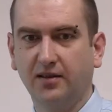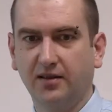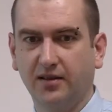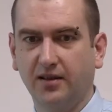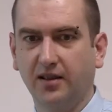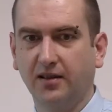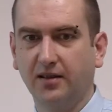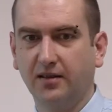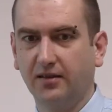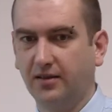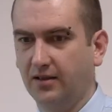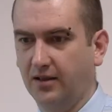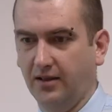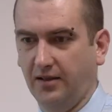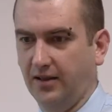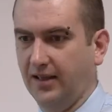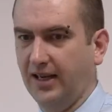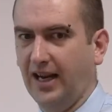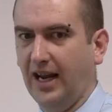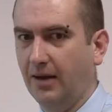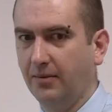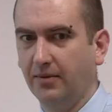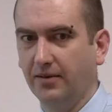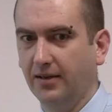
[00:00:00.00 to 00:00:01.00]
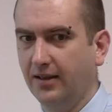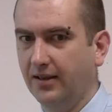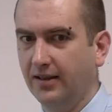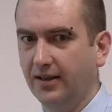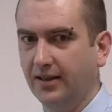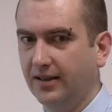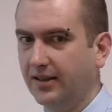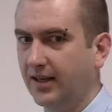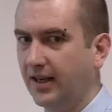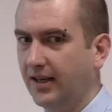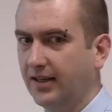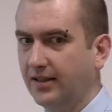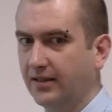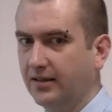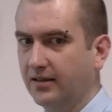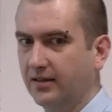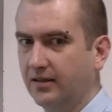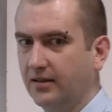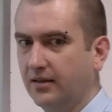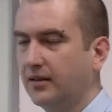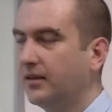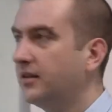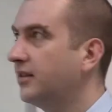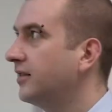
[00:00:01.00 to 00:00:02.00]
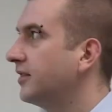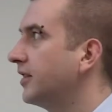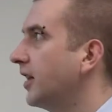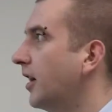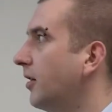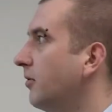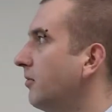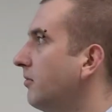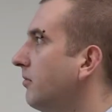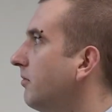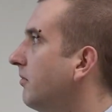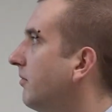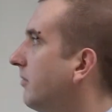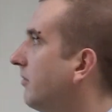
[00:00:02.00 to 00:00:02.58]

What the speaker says: to the cab in this case. So